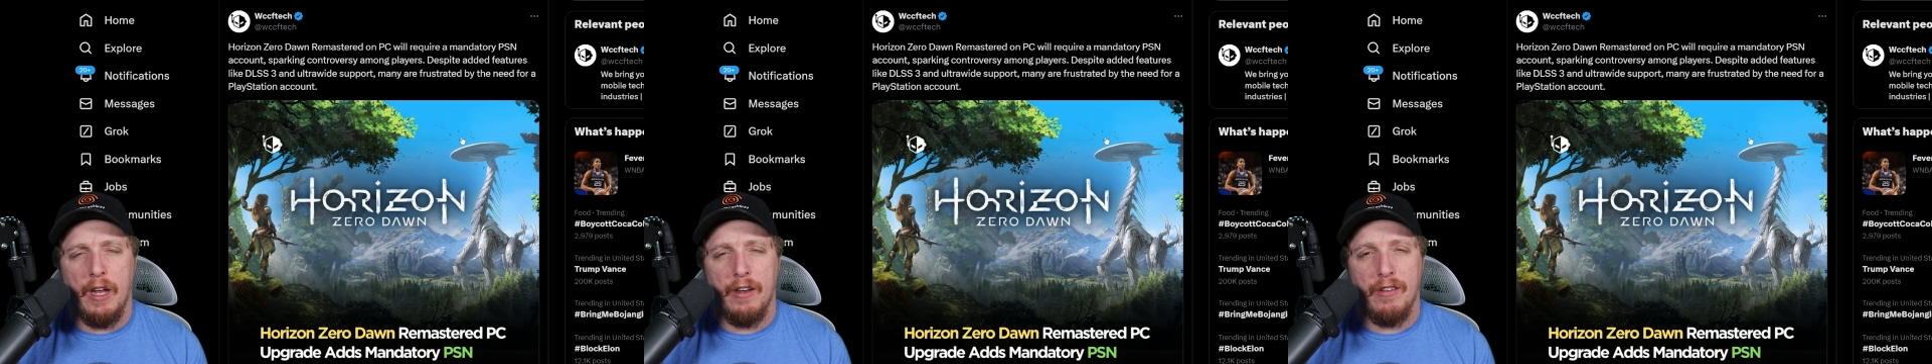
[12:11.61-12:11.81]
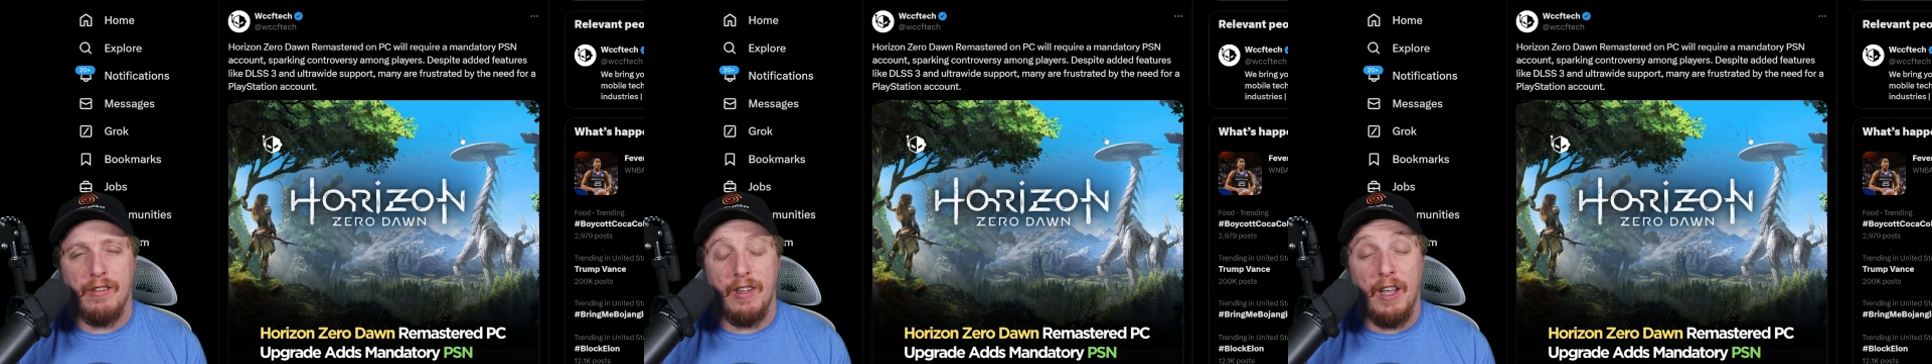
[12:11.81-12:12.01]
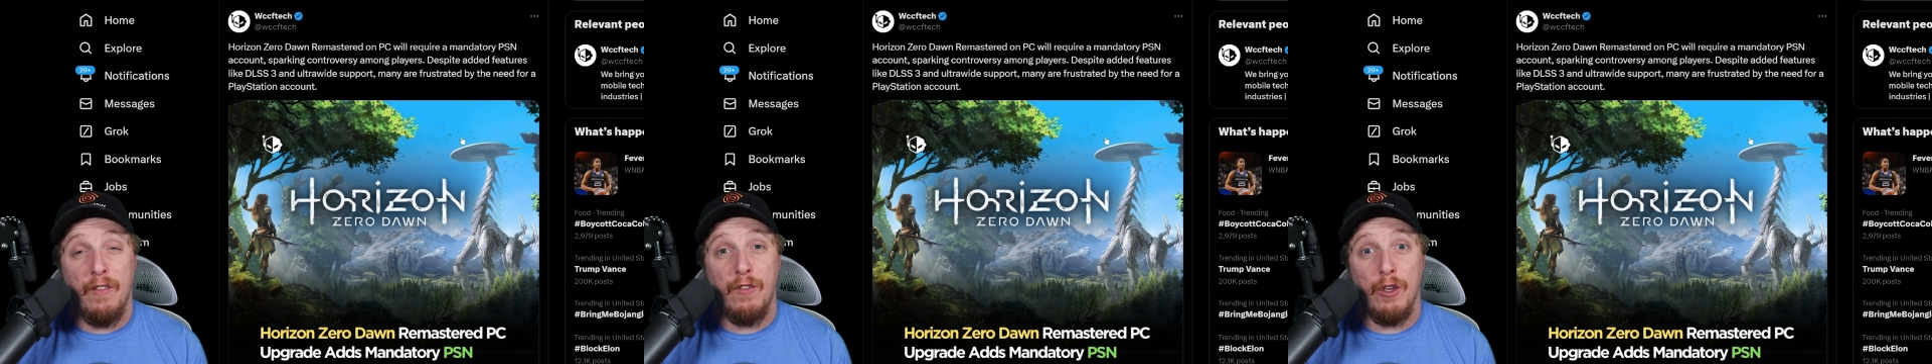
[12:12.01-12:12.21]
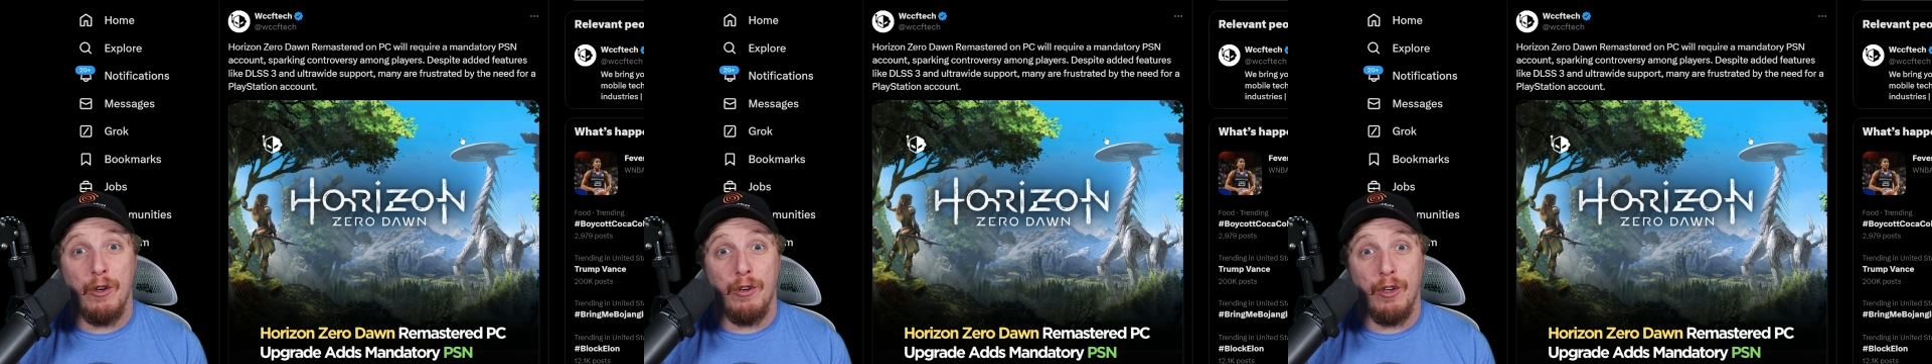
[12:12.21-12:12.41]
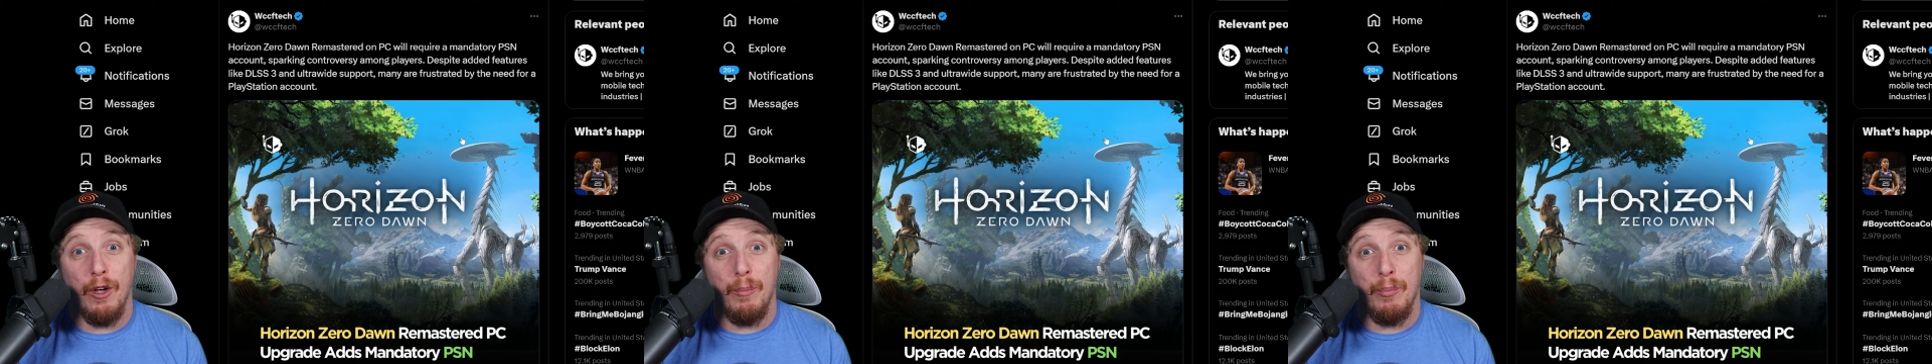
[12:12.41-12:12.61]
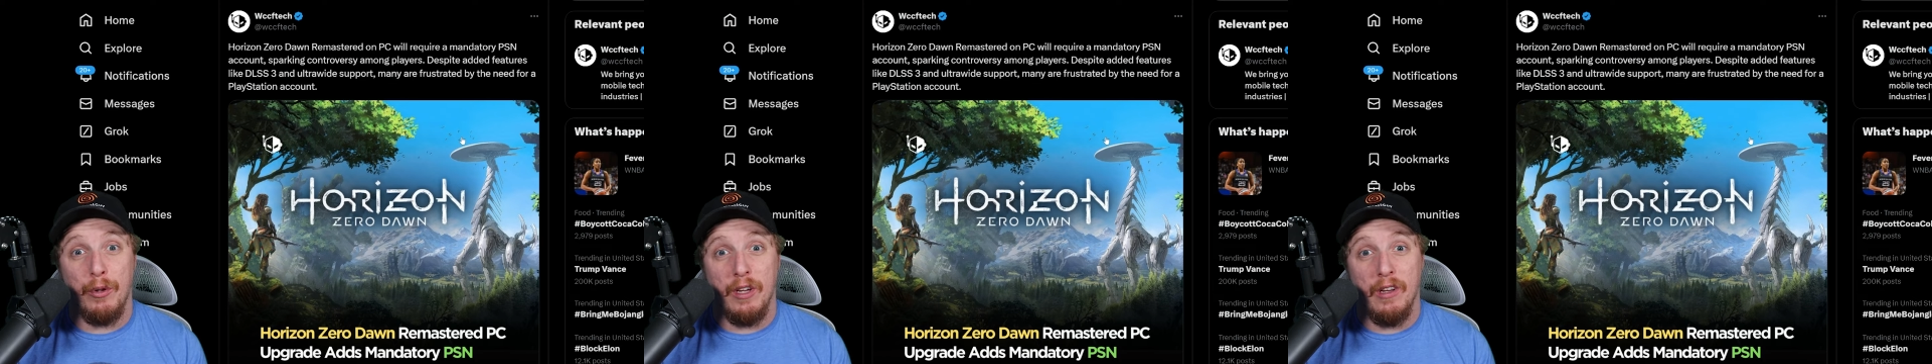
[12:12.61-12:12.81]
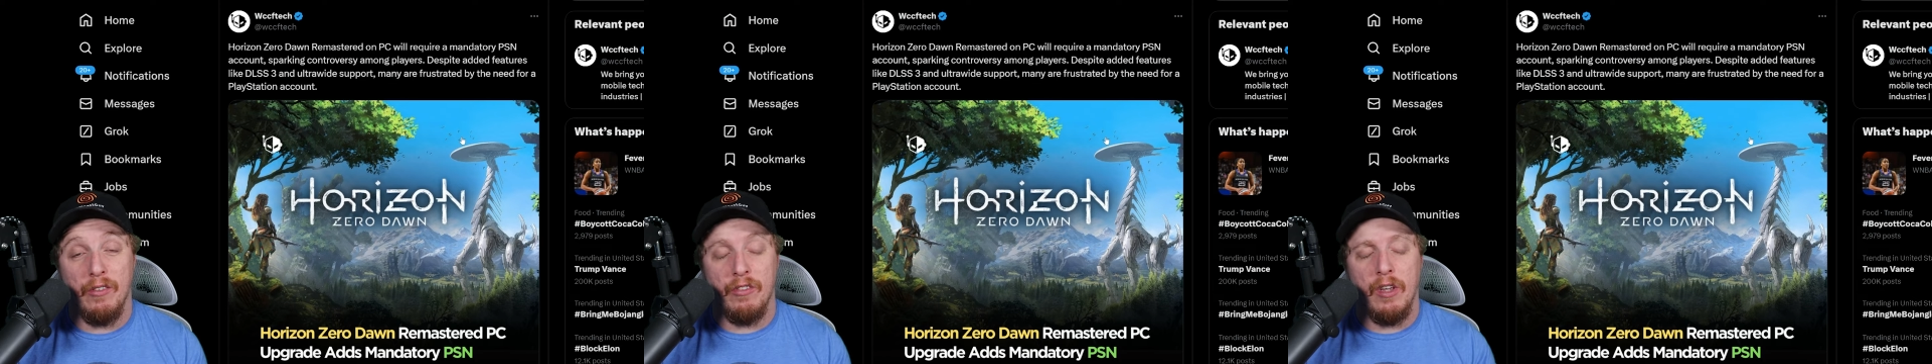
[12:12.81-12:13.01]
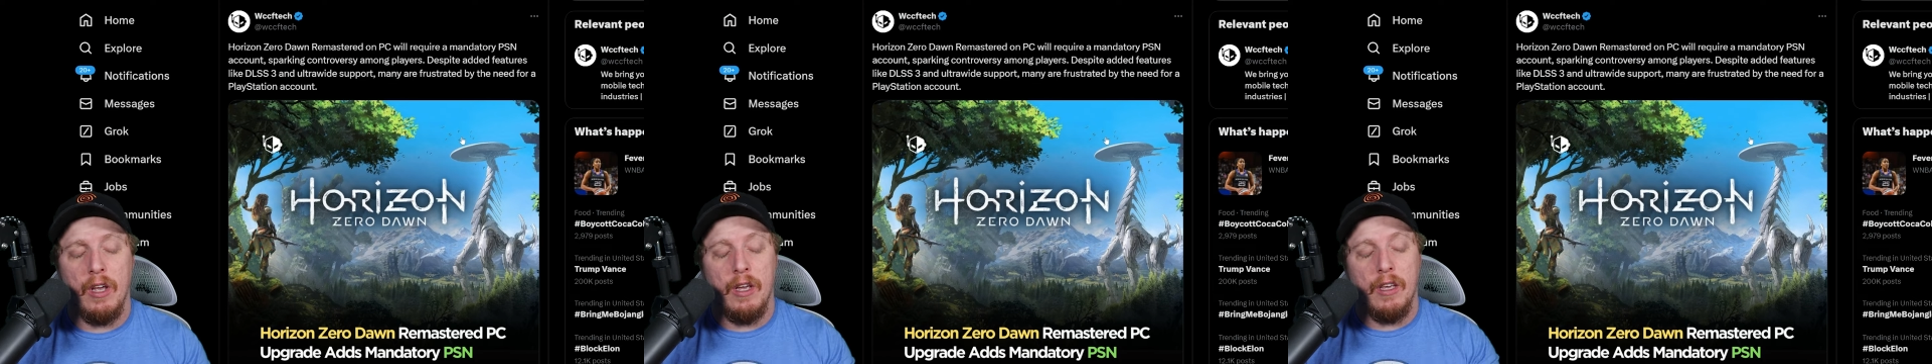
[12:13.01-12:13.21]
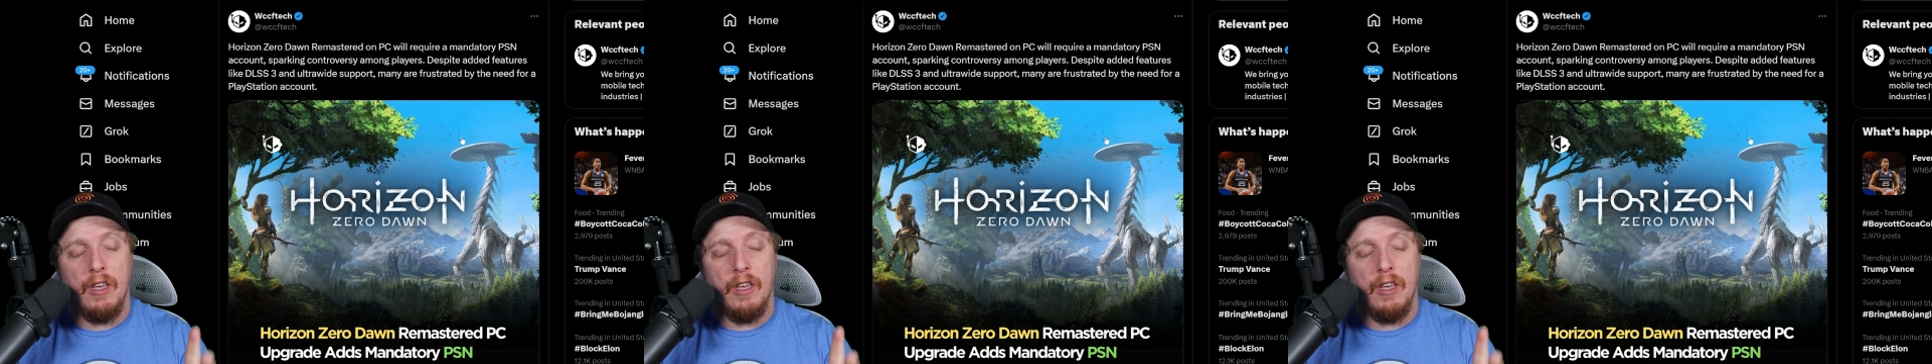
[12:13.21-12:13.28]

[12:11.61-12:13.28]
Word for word: and if you could, please